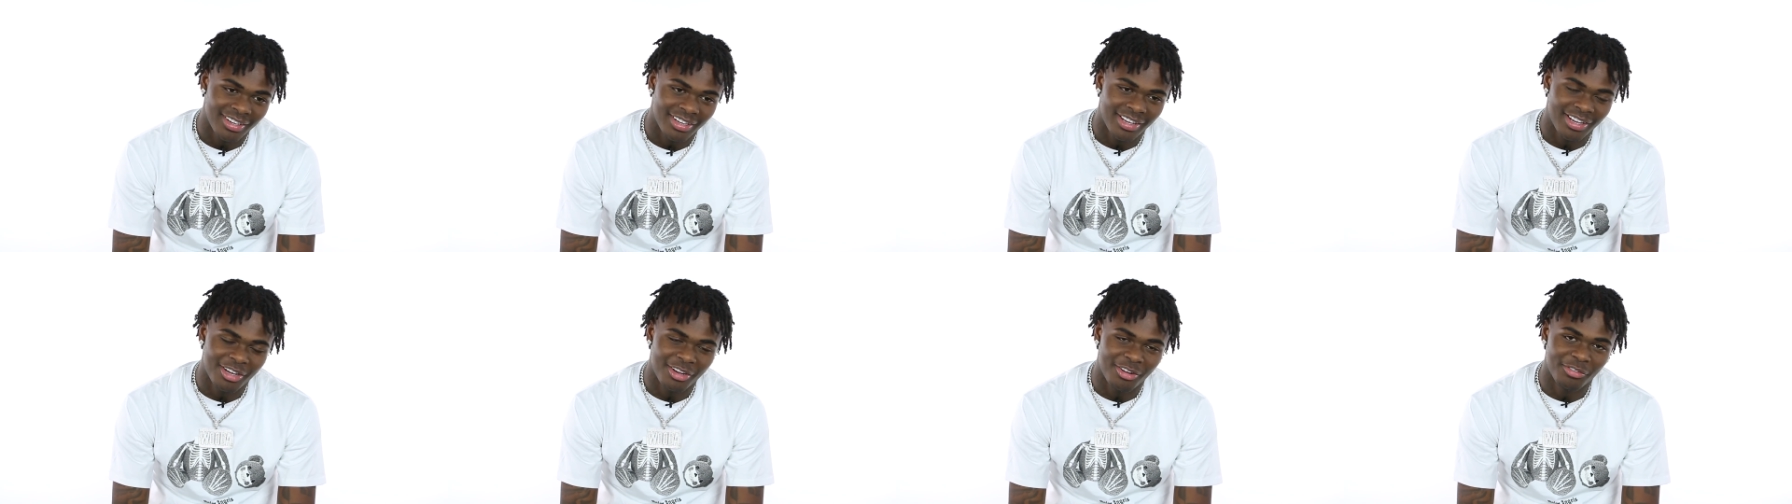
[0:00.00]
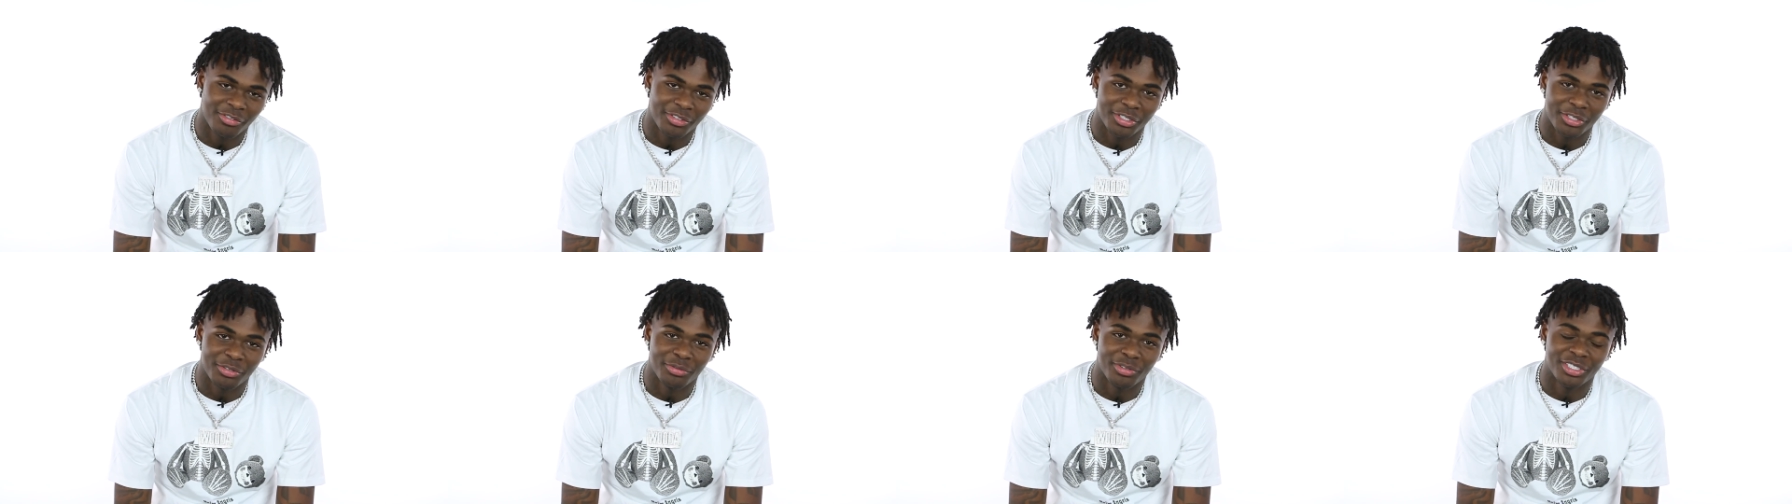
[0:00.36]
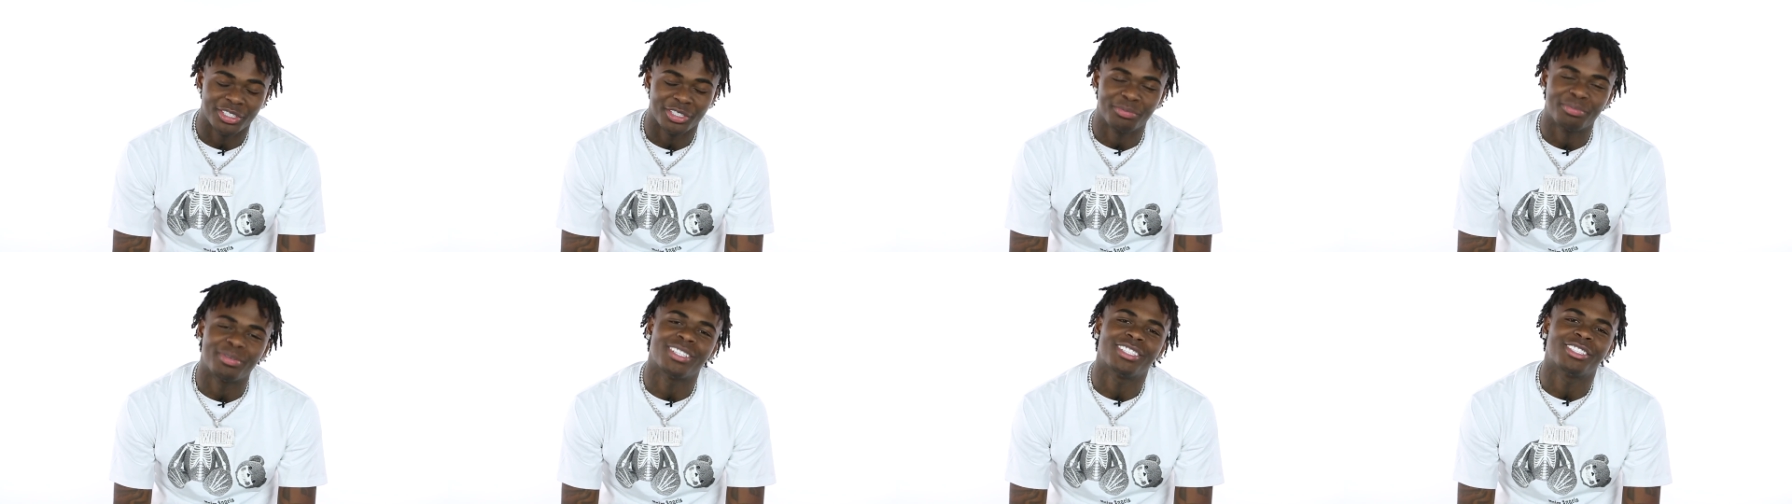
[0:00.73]
I don't really want
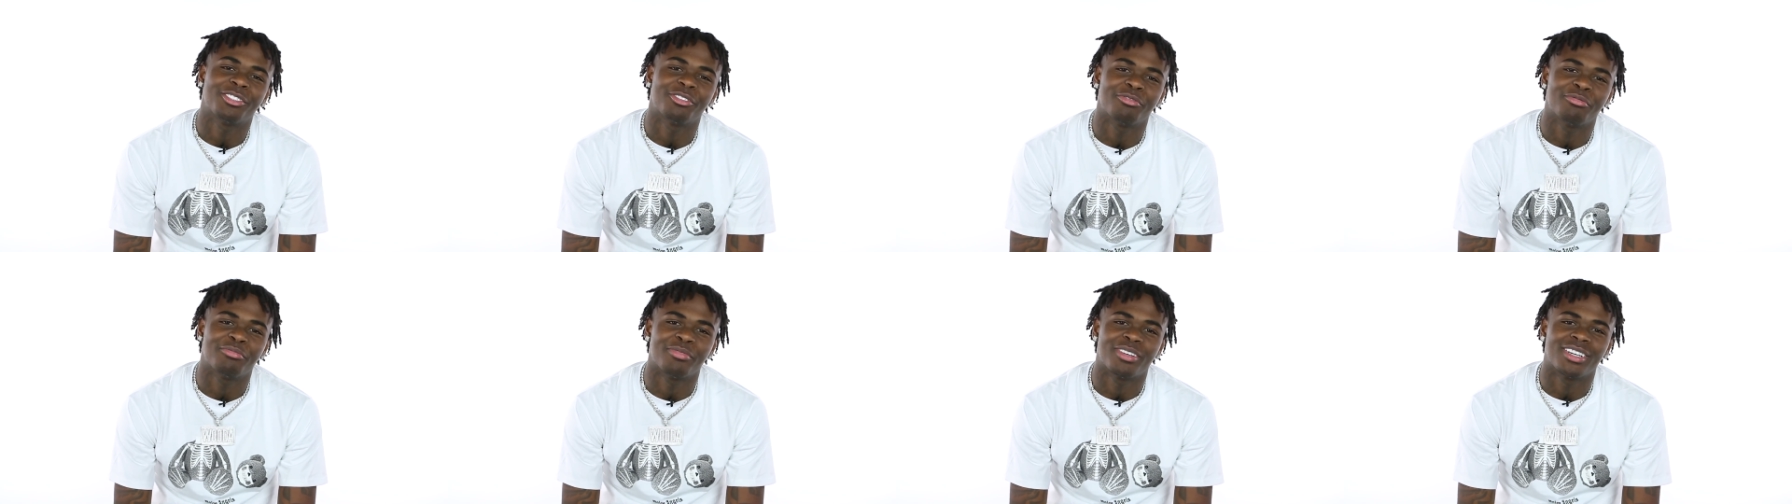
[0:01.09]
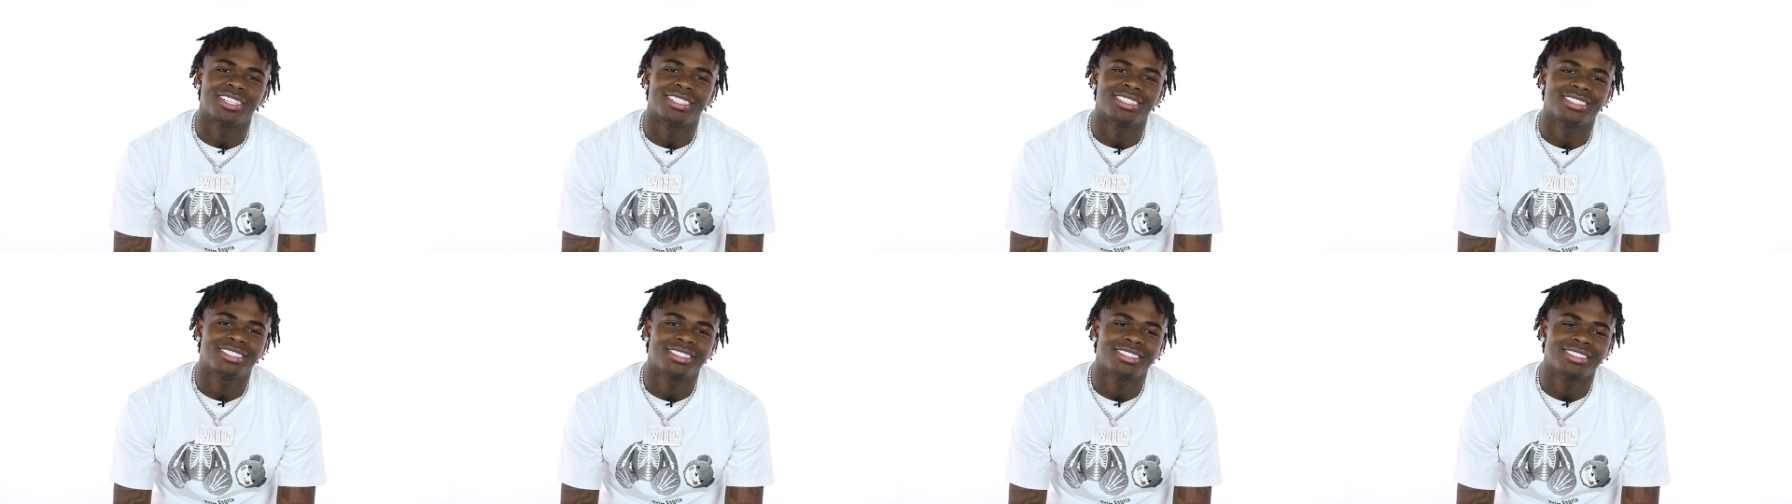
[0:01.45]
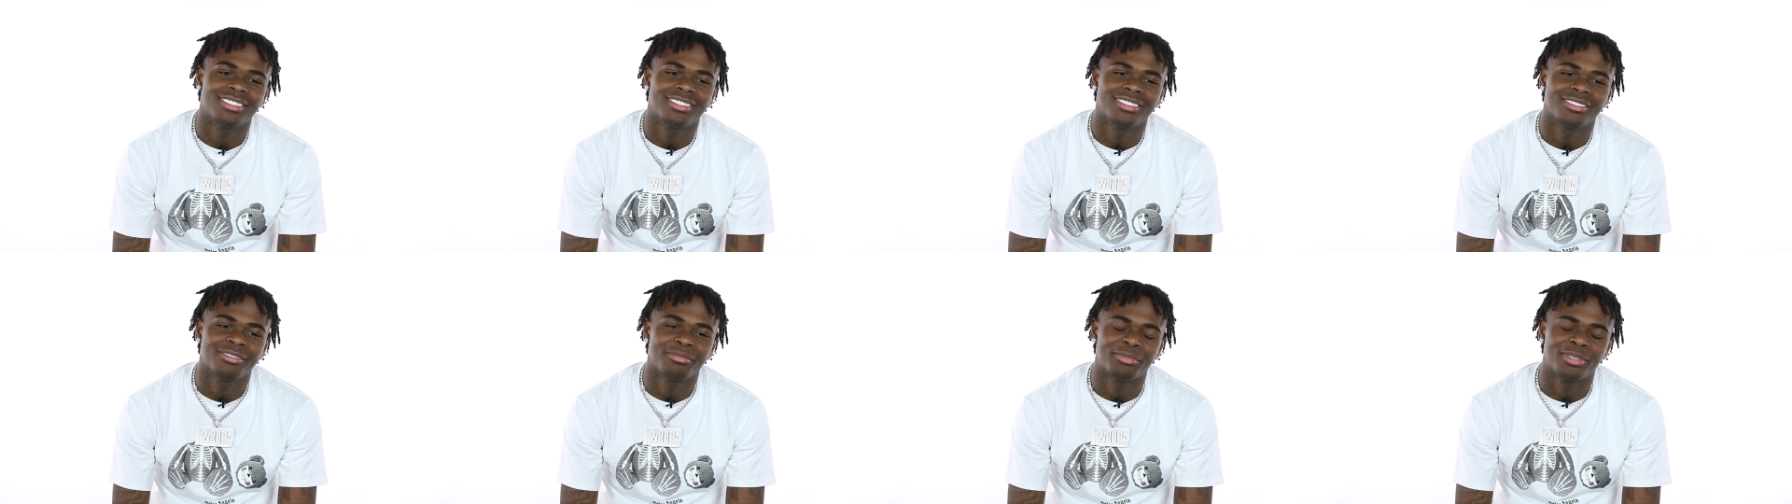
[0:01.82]
to speak too much,
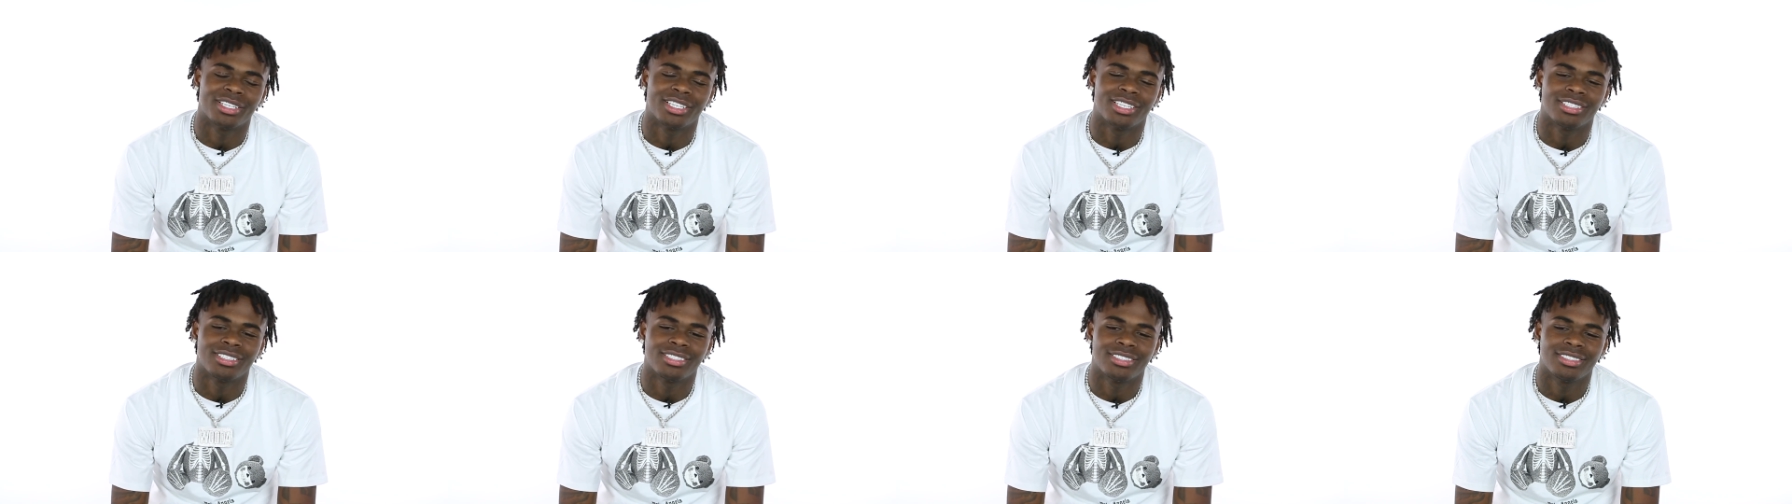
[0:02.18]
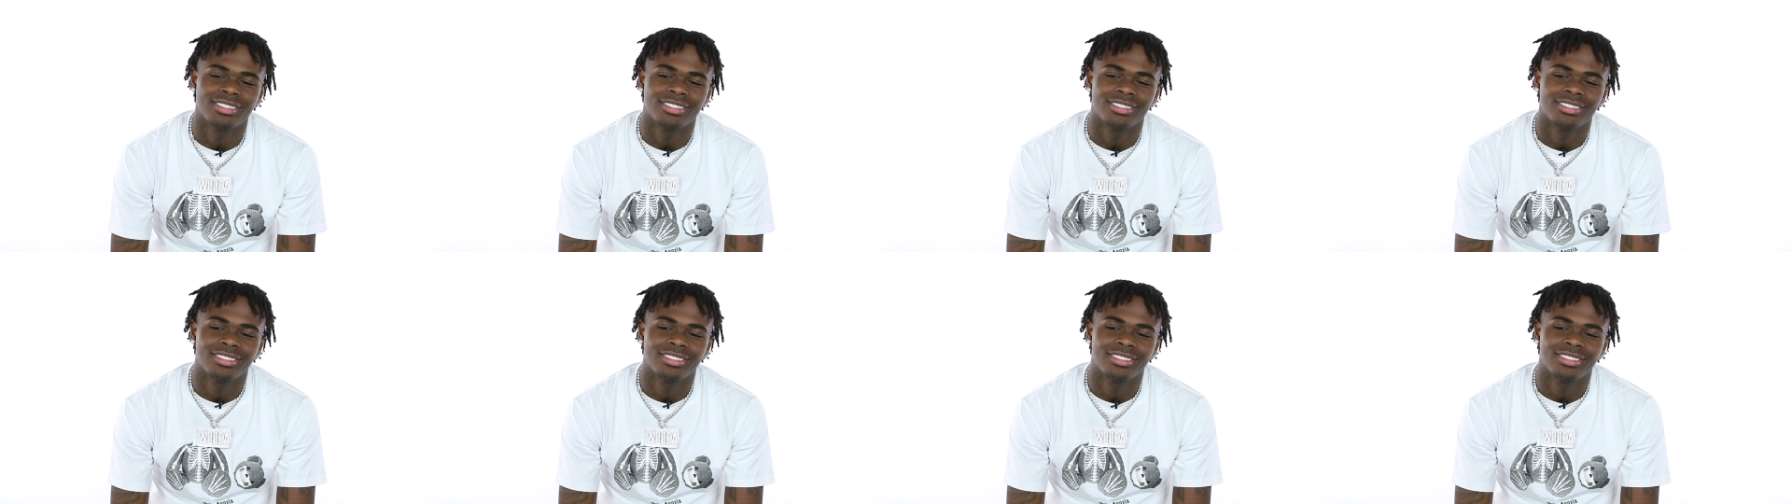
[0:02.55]
but